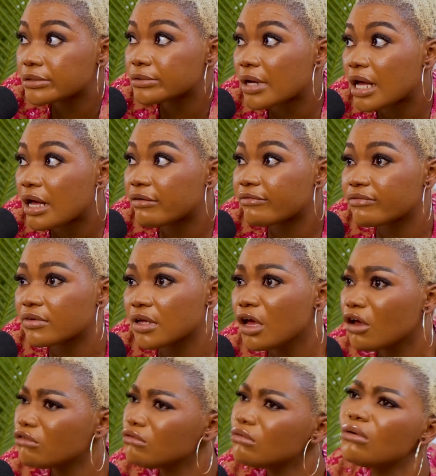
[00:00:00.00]
you have.
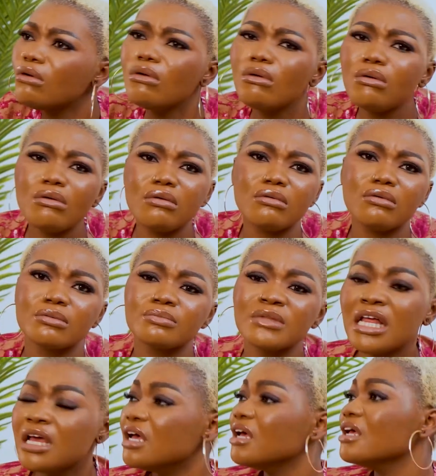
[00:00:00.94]
No.
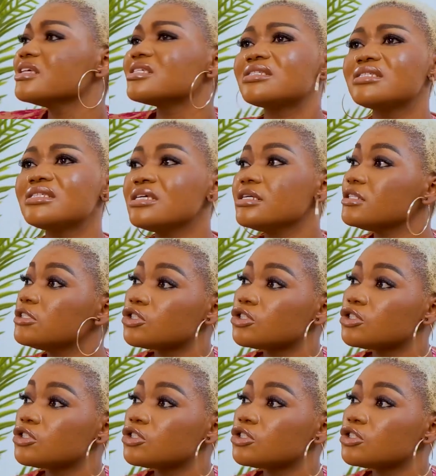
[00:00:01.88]
See,